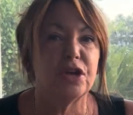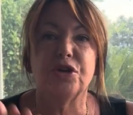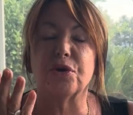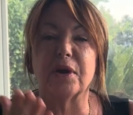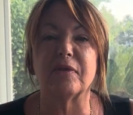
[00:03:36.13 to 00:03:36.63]

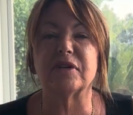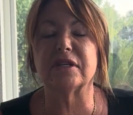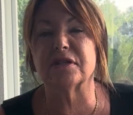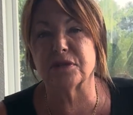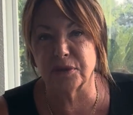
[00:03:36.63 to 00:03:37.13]
You don't have to
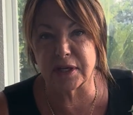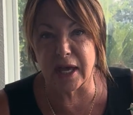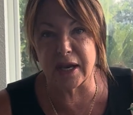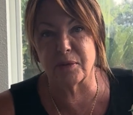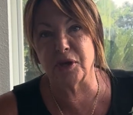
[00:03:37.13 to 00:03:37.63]
just look
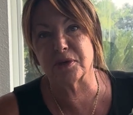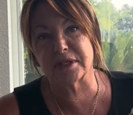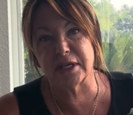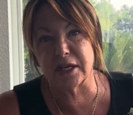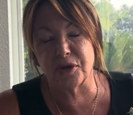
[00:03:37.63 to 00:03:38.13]
at it when you're
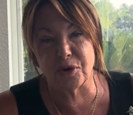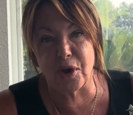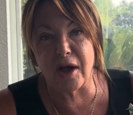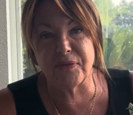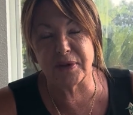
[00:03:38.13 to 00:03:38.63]
sitting in your
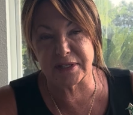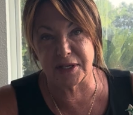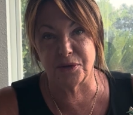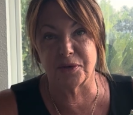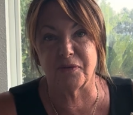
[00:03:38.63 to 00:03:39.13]
office
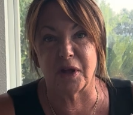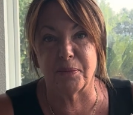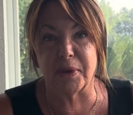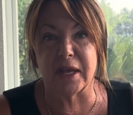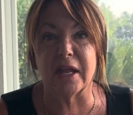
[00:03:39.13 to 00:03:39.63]
and you're
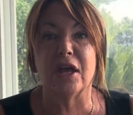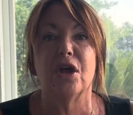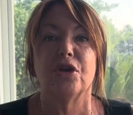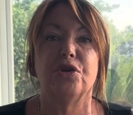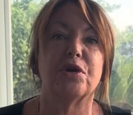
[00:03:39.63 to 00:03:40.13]
developing it.
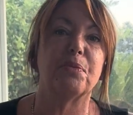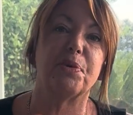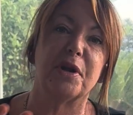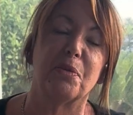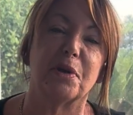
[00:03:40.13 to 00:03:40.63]
You can
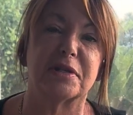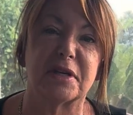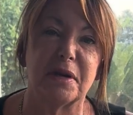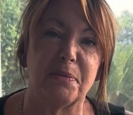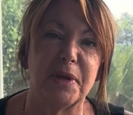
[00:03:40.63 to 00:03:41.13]
put it where it's
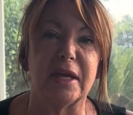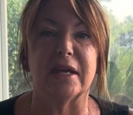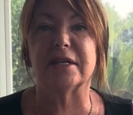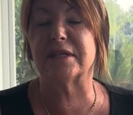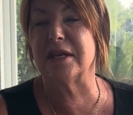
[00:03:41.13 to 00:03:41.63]
going to
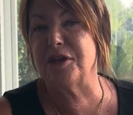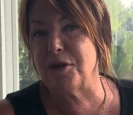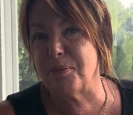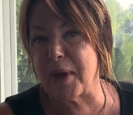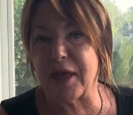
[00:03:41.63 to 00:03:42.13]
be. Is it in
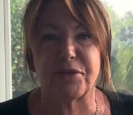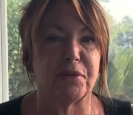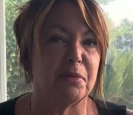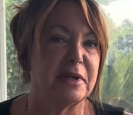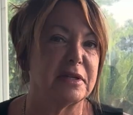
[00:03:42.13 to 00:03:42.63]
your
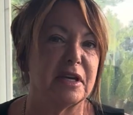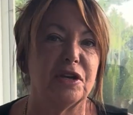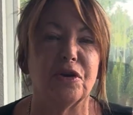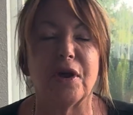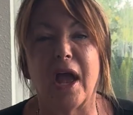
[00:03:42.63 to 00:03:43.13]
bathroom? Is it
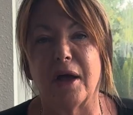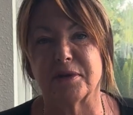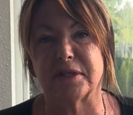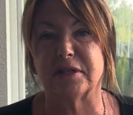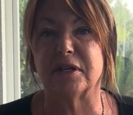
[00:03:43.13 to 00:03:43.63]
in your
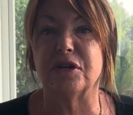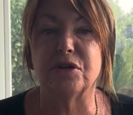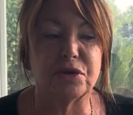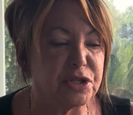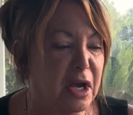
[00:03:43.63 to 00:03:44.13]
house? Is it in
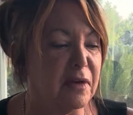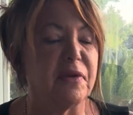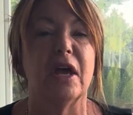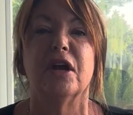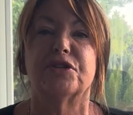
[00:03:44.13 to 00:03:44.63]
your shelf?